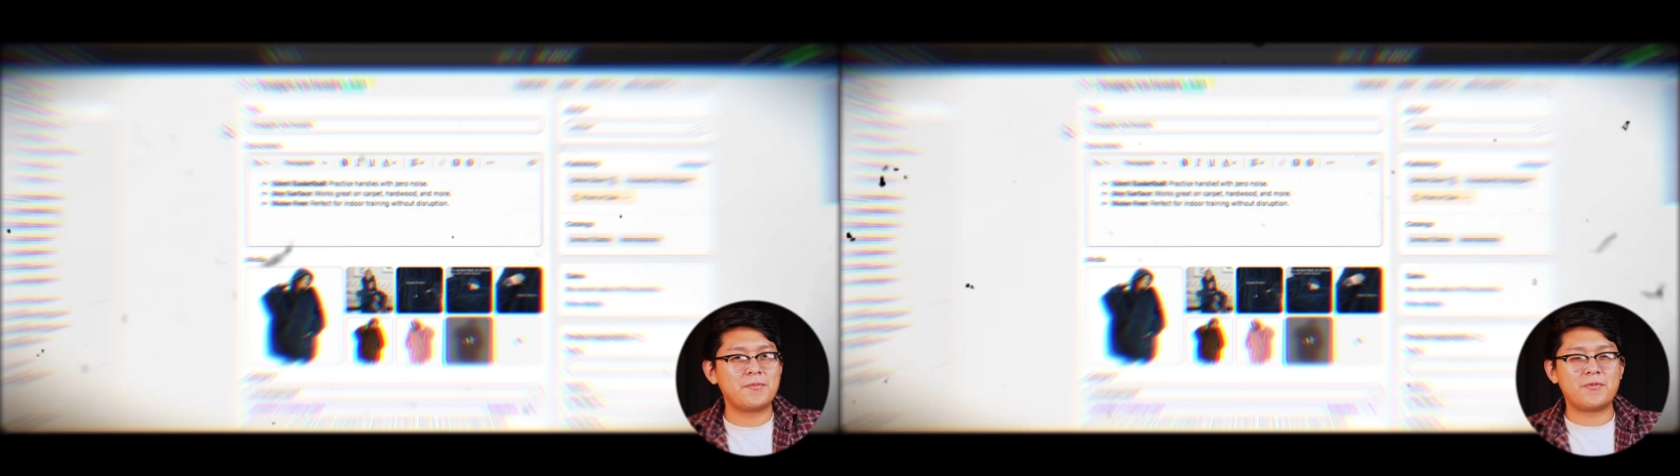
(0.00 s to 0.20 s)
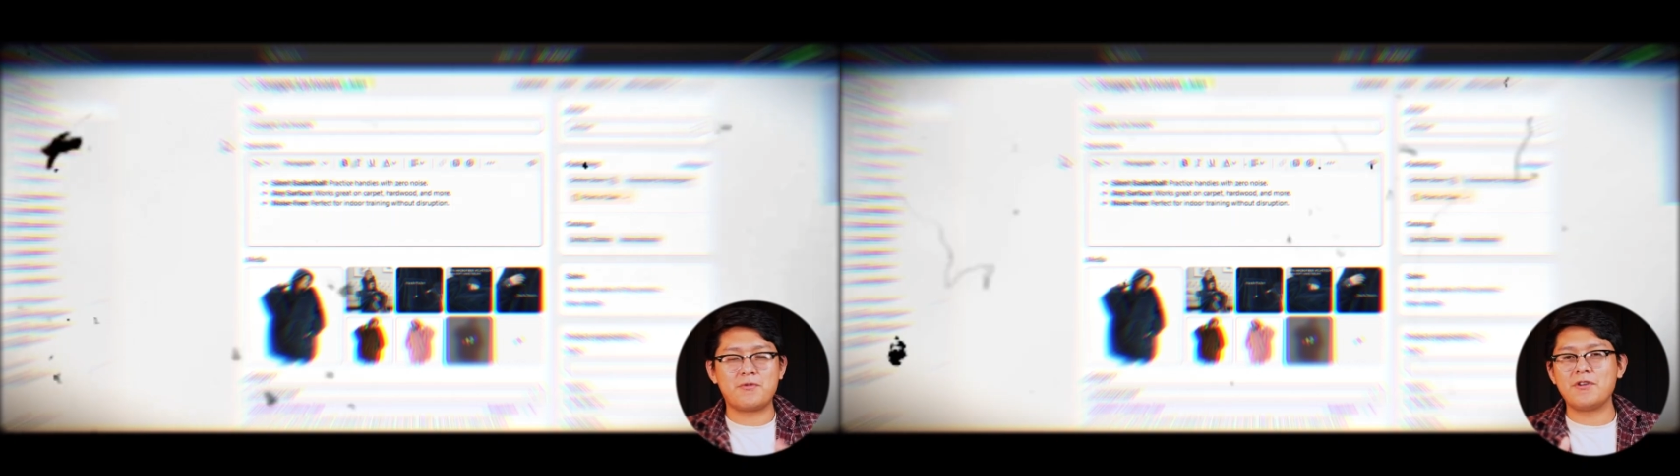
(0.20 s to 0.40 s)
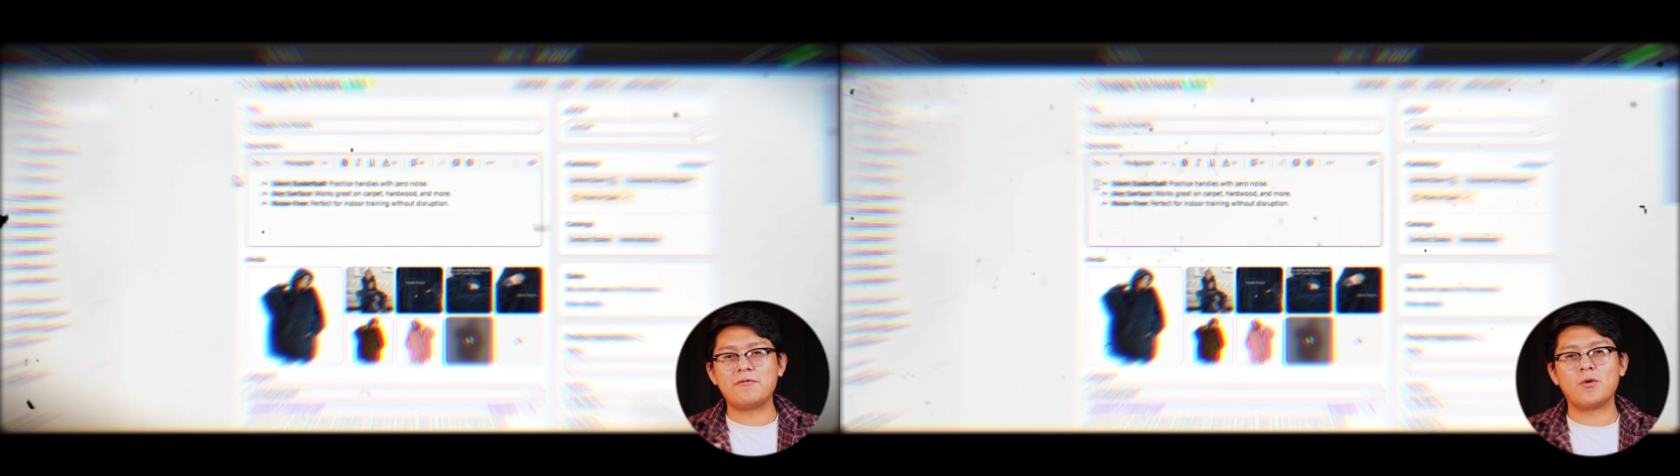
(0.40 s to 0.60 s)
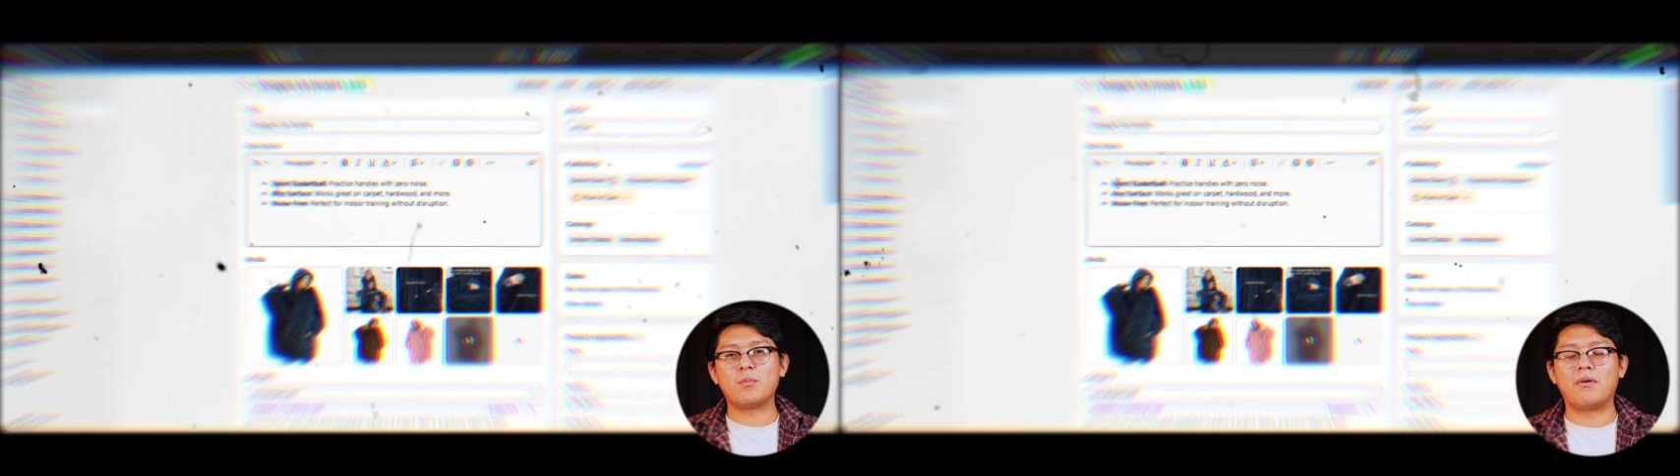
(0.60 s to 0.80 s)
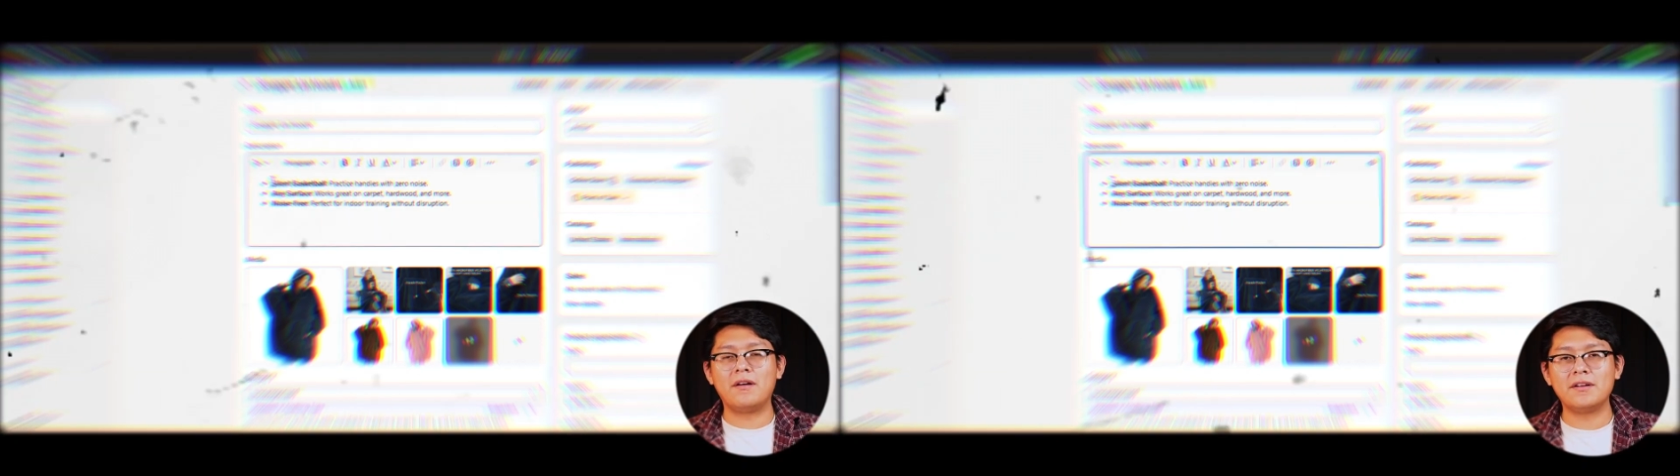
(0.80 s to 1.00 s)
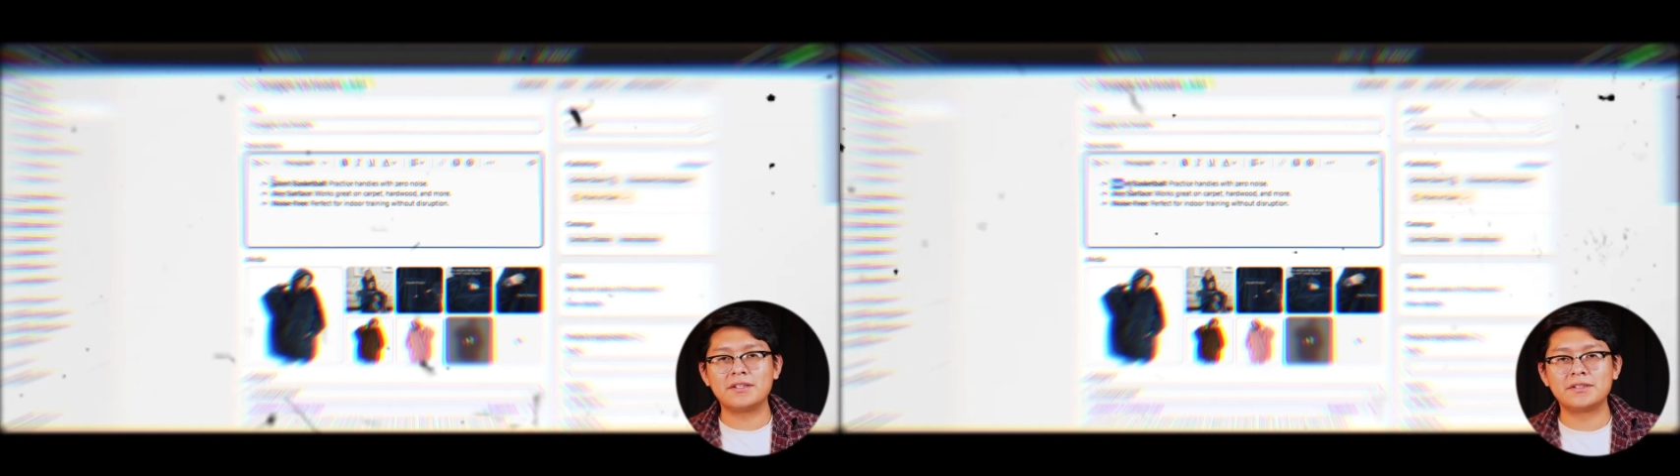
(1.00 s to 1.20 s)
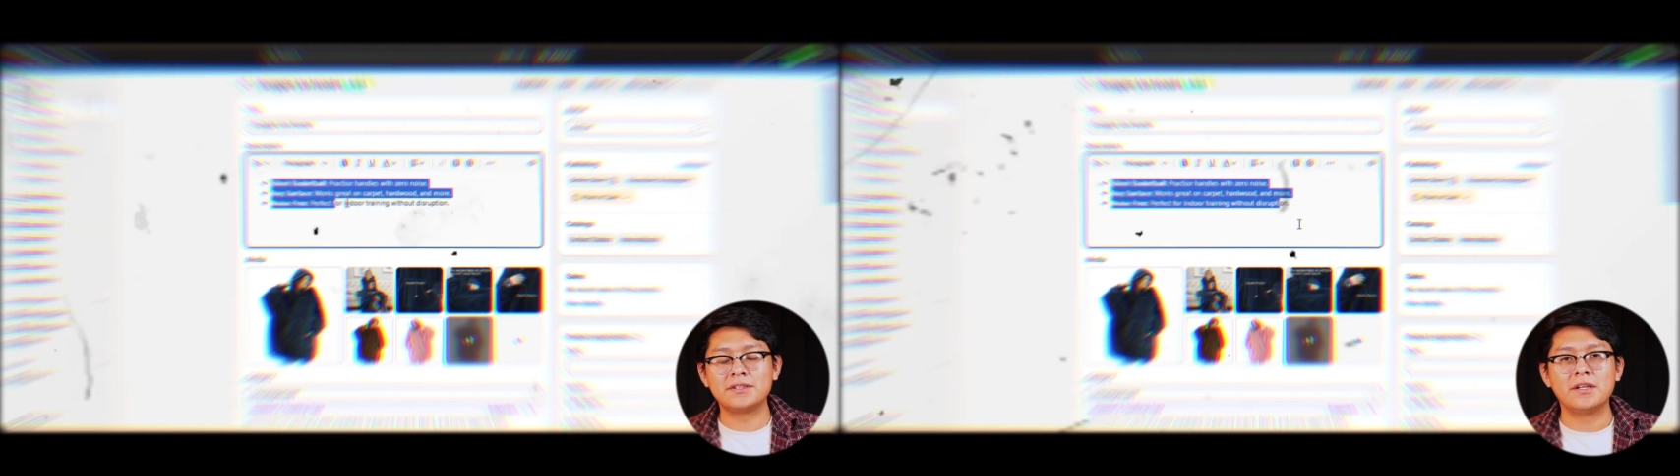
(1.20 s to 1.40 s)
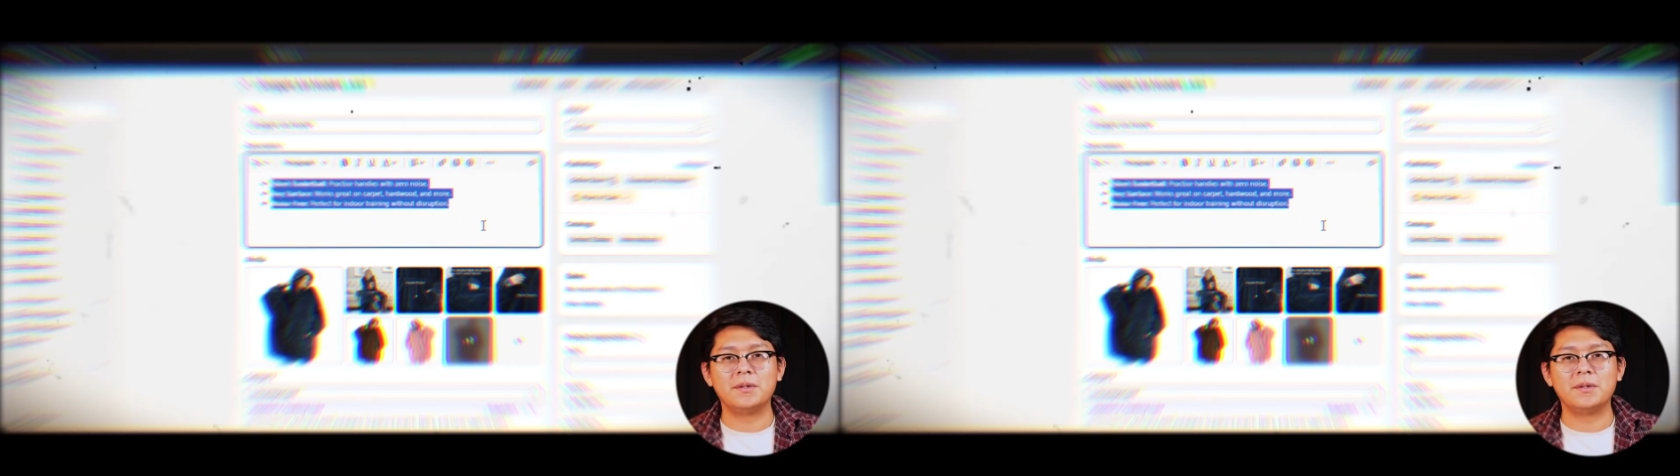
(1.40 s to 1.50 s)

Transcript: 3 or 4 products,